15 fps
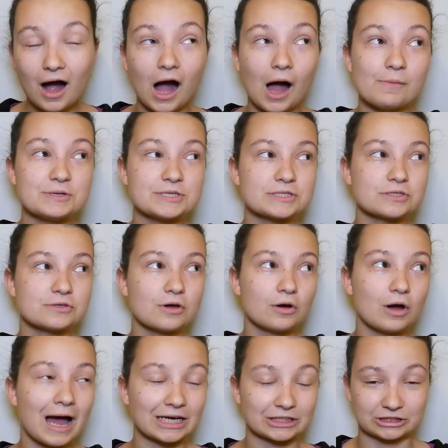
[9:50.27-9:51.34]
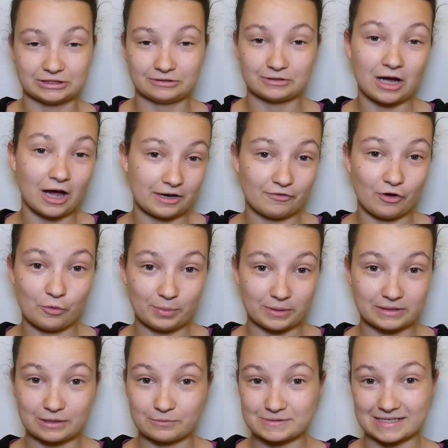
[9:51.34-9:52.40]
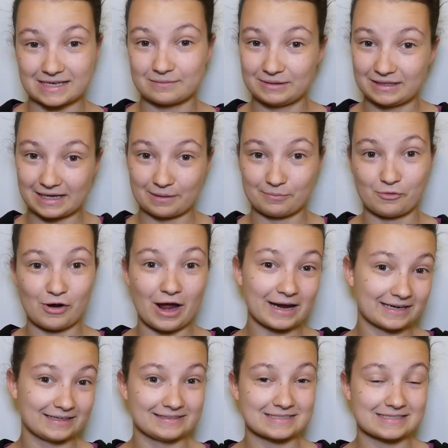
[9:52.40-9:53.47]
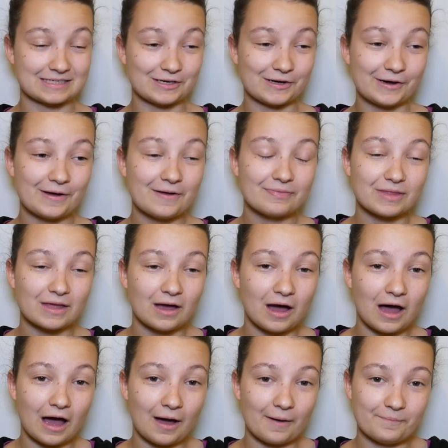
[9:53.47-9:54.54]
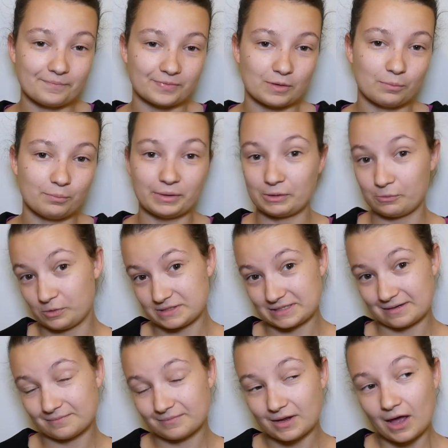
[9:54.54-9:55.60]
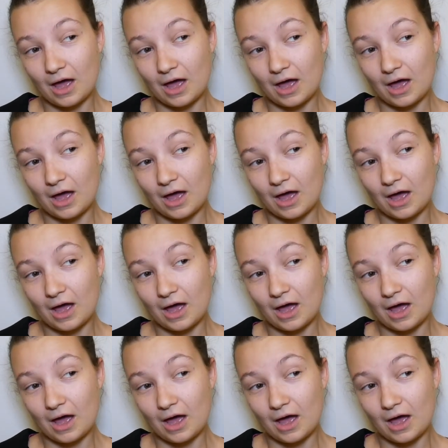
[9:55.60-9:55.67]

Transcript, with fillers: I was actually kind of hoping that it was going to be like a miraculous cure, but it wasn't.